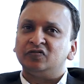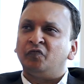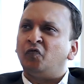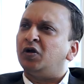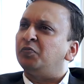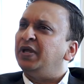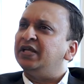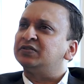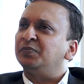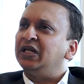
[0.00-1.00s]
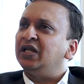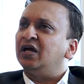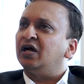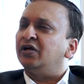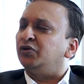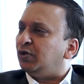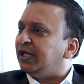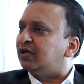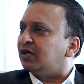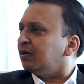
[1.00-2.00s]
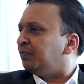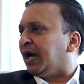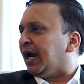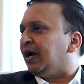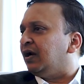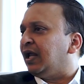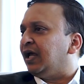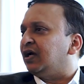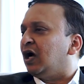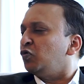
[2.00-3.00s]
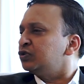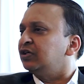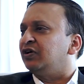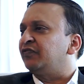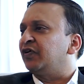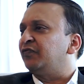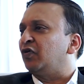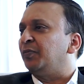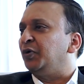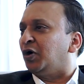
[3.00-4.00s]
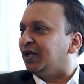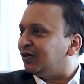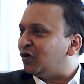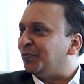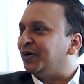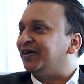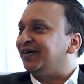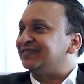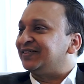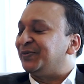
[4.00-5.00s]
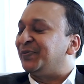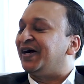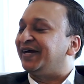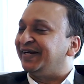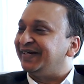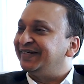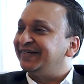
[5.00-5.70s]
So what makes Meliá a unique brand? Like, how is it different from your other competitors in the market?